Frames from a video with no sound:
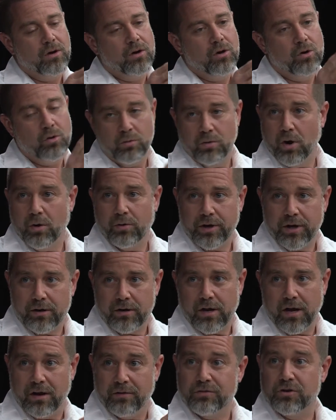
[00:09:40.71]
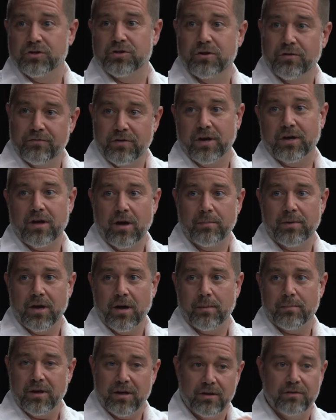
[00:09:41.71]
who wrote it and if there's an event
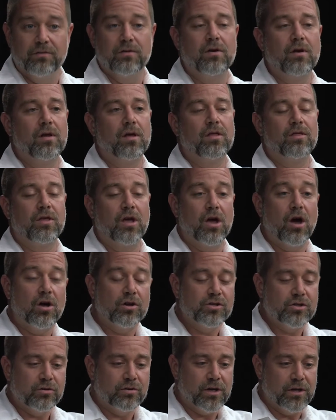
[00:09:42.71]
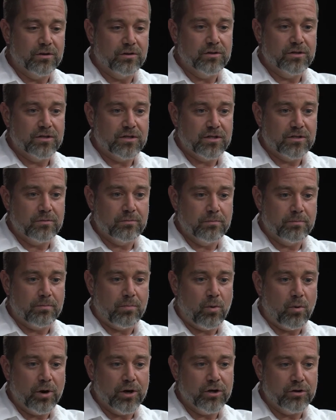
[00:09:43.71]
coming up. And they also can
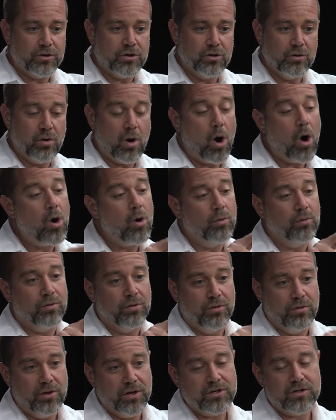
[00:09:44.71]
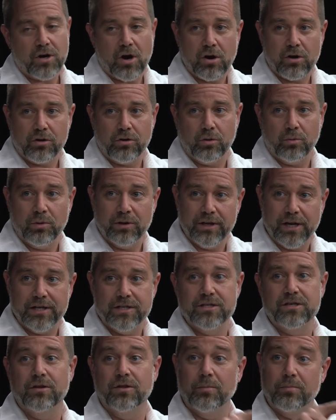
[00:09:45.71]
point to, oh, this article
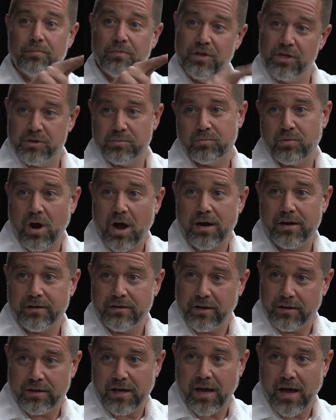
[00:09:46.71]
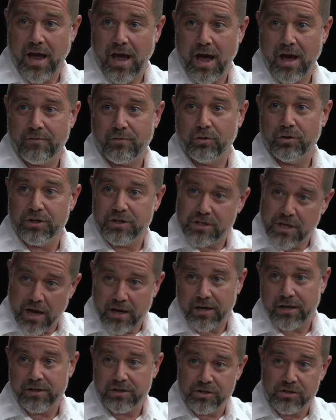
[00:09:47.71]
relates to this product that they have, or this
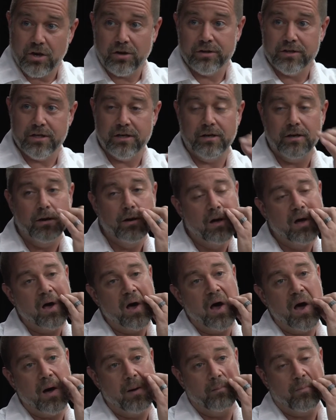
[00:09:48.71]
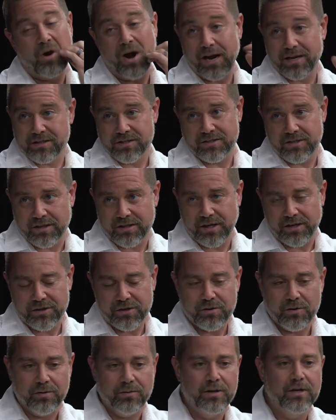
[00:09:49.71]
kind of consulting practice that they
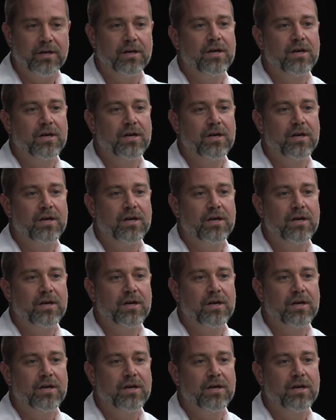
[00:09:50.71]
do.